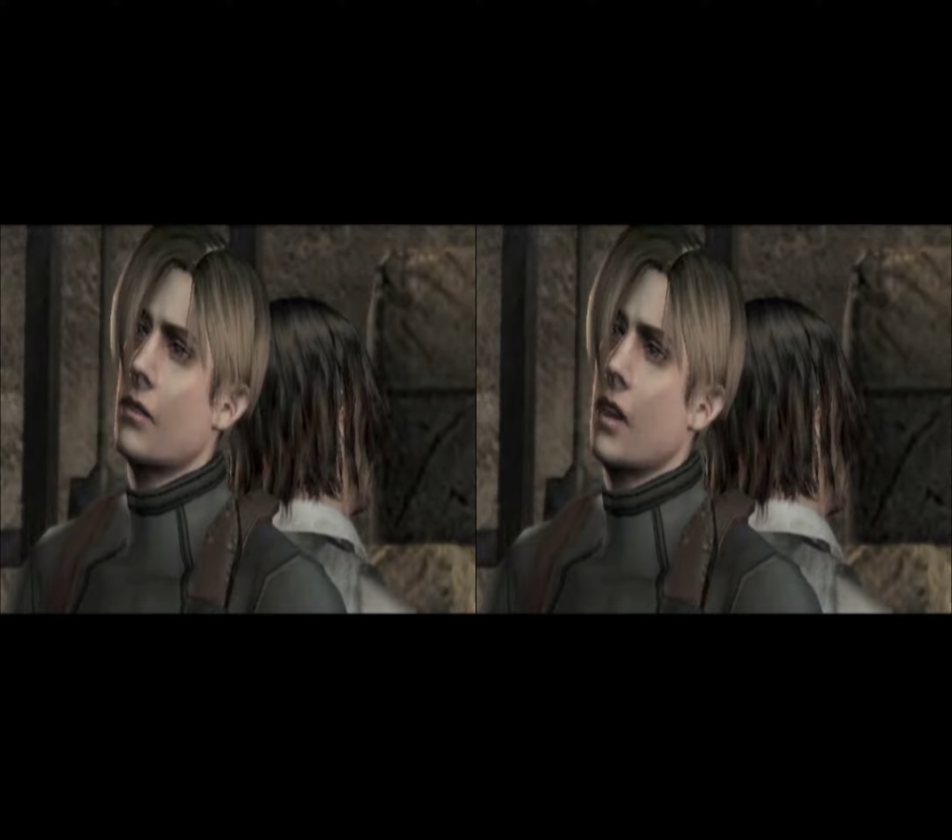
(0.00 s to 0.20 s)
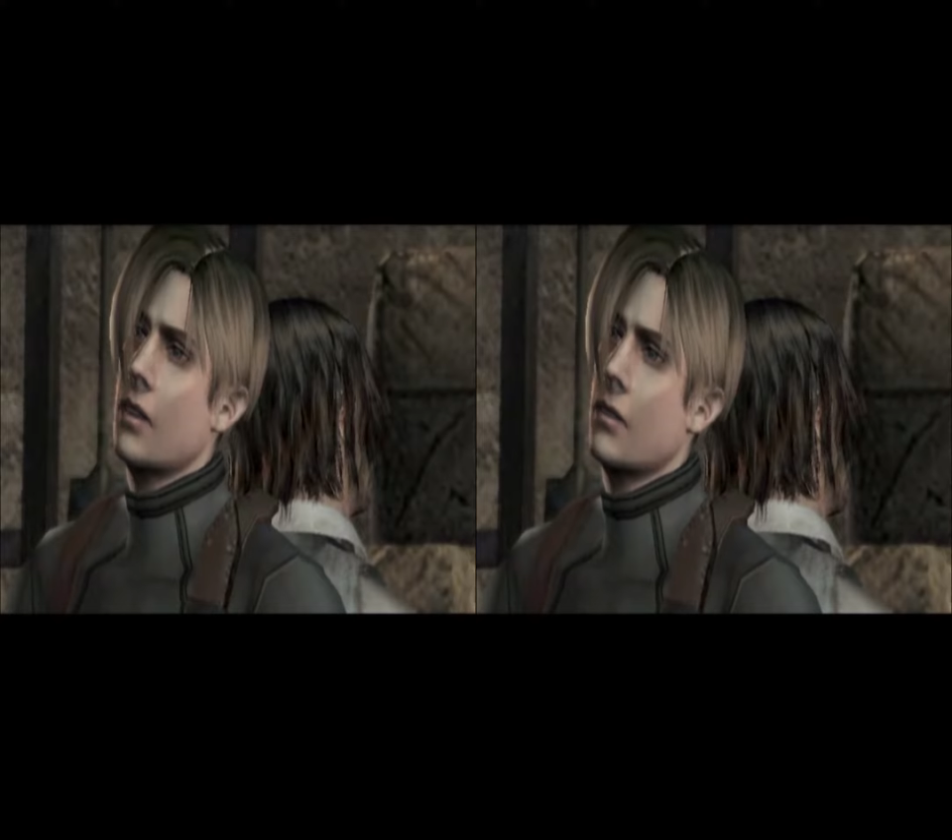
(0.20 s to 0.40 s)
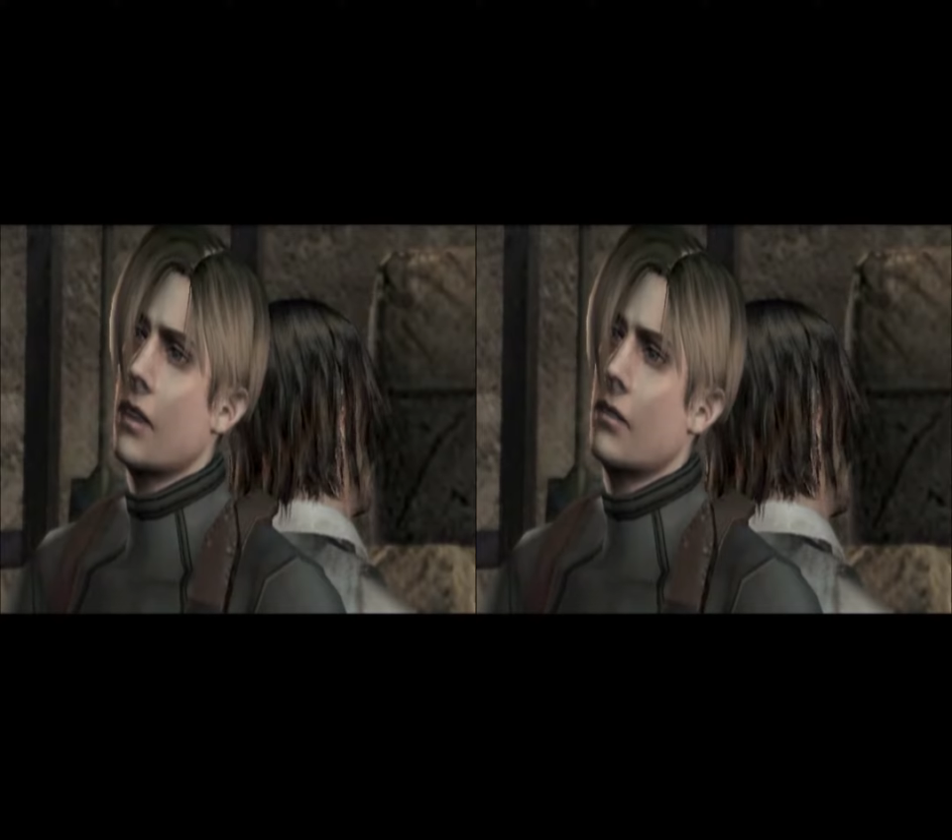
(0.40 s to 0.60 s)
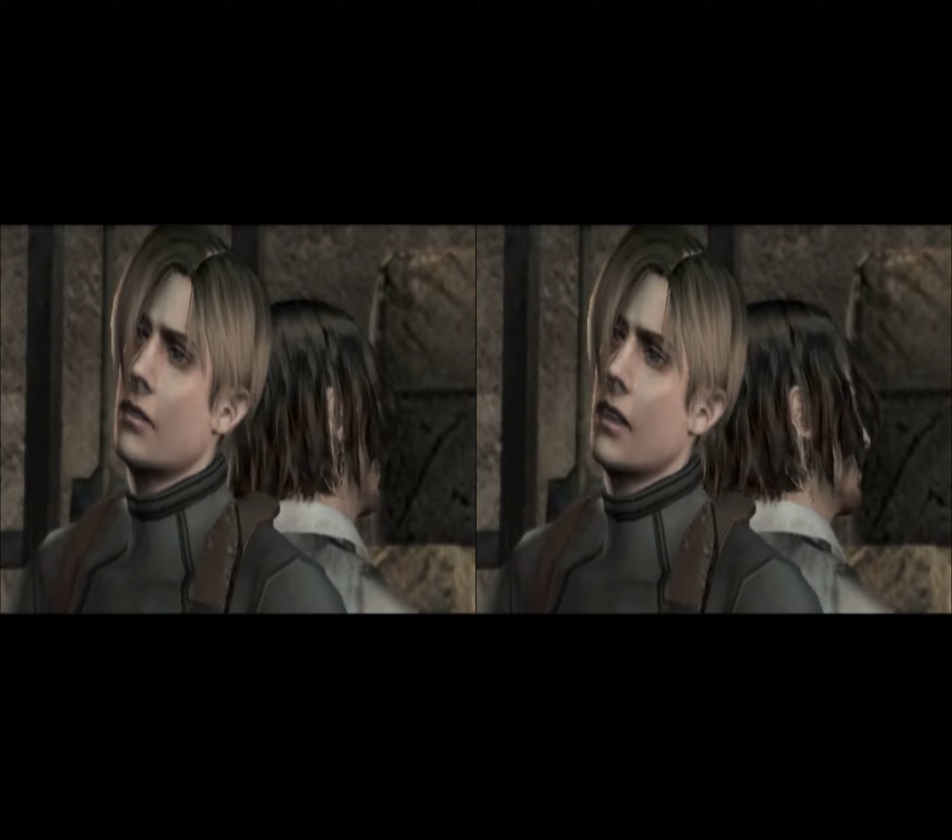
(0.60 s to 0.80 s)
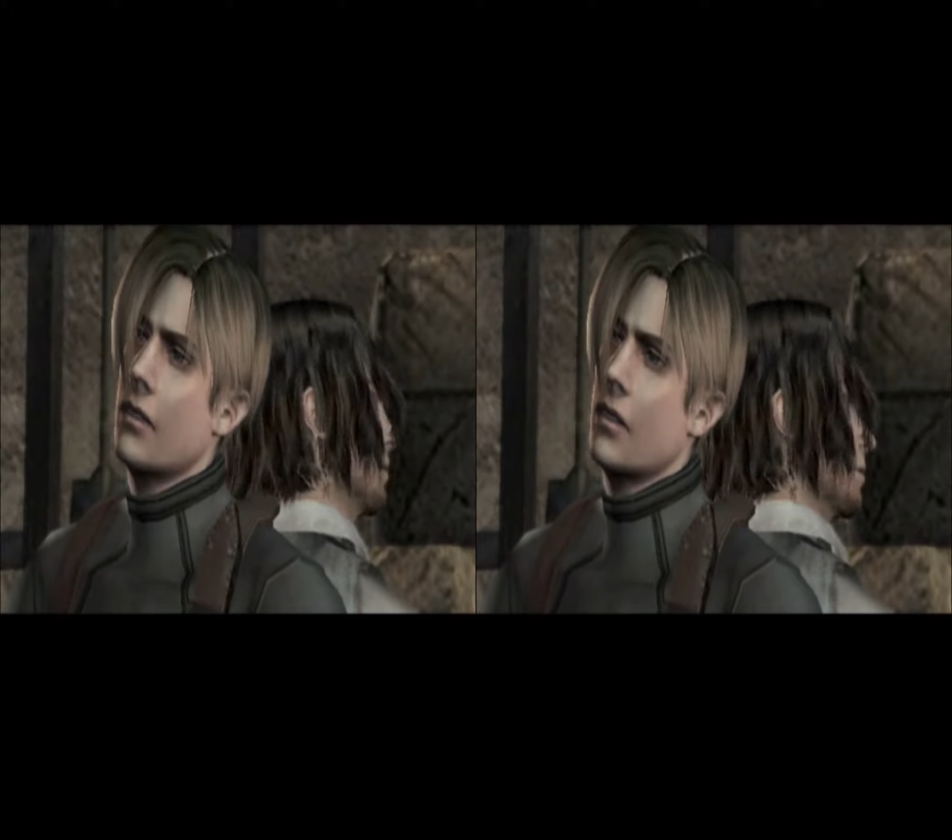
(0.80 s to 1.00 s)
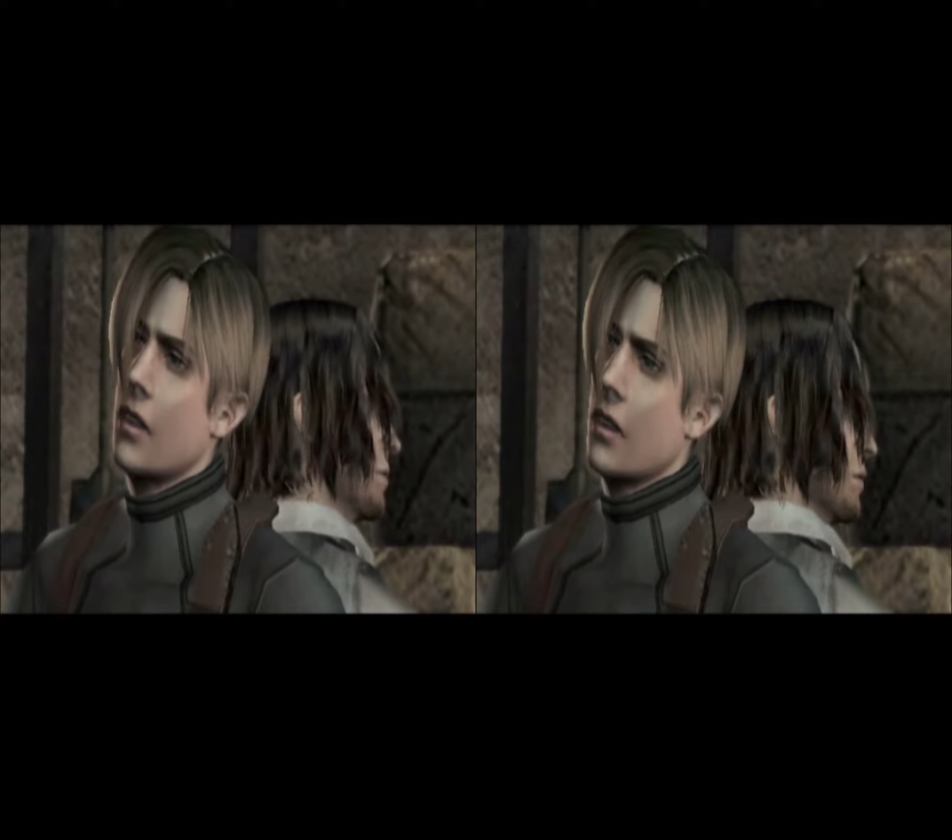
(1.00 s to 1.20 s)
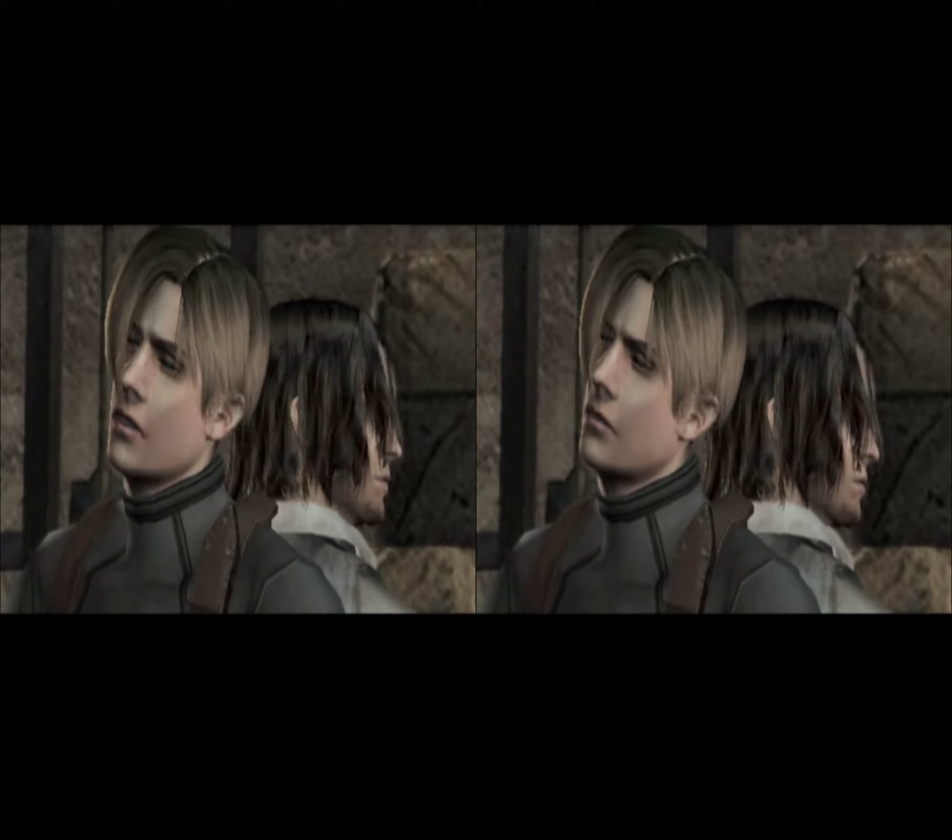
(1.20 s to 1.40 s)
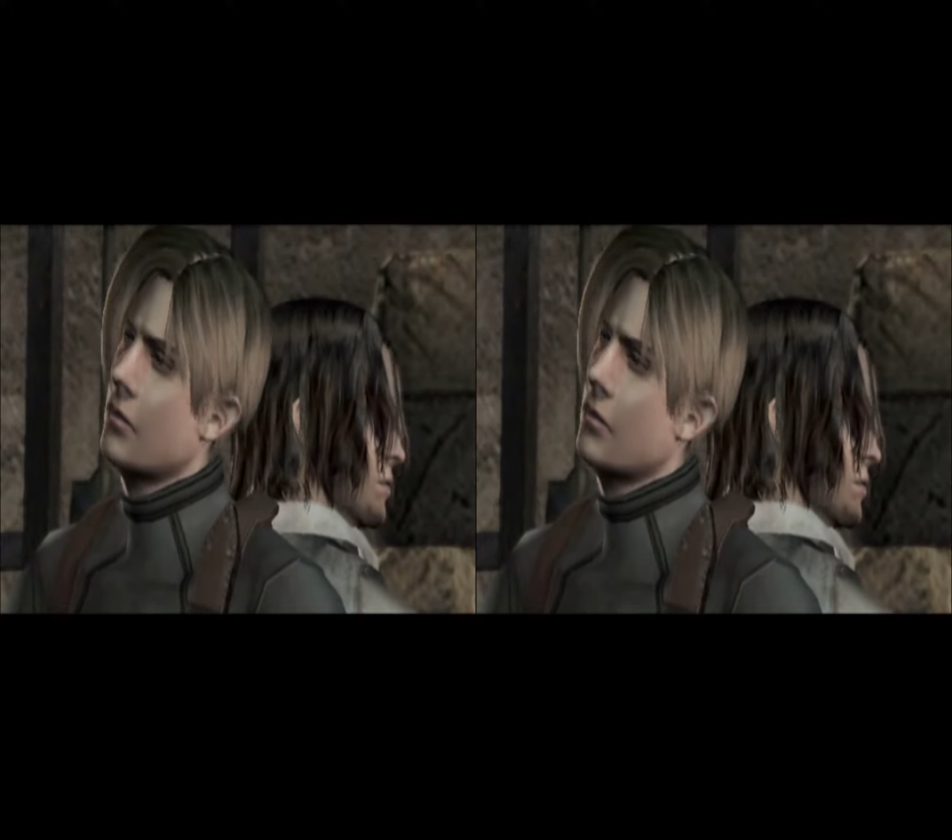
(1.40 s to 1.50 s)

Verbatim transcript: Only for a day, though.